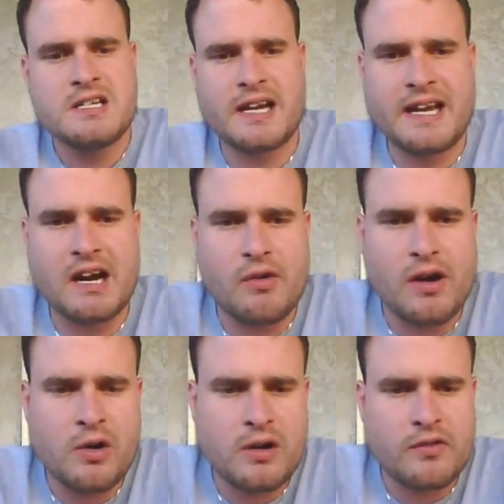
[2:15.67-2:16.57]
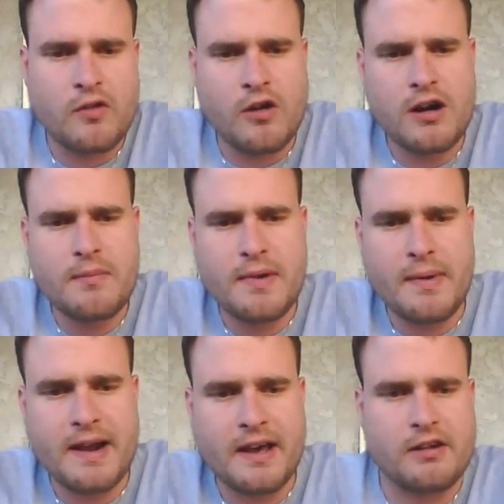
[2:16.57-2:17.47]
Check out Royal Hookah Forum and
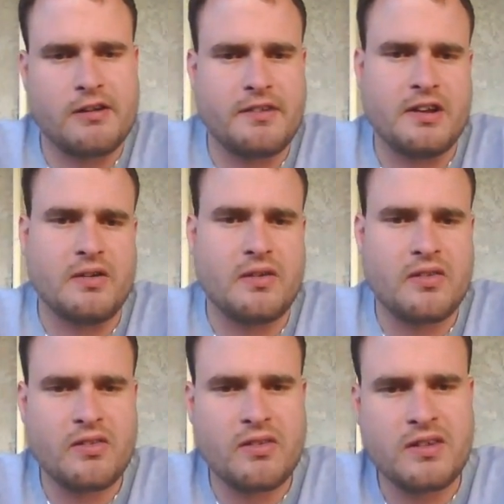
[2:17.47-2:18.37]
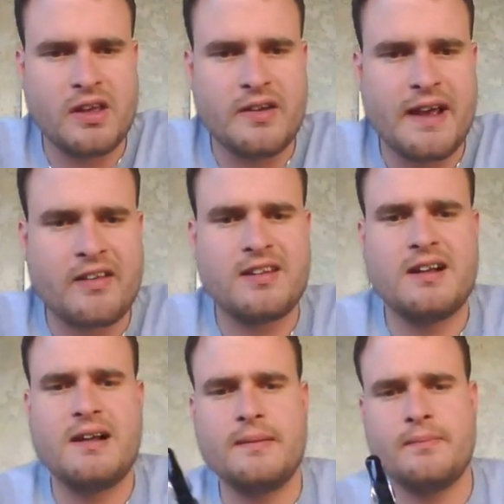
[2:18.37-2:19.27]
Wine Reviews. Till next
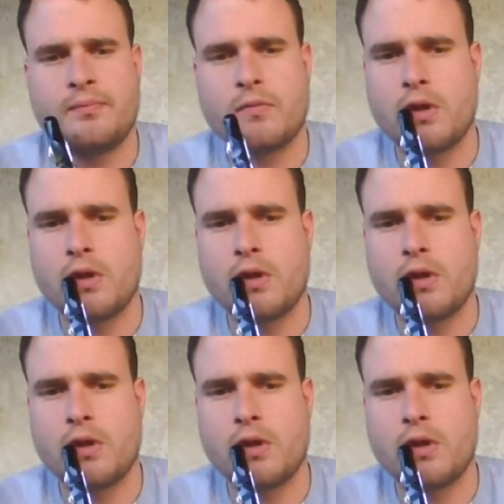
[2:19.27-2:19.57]
time,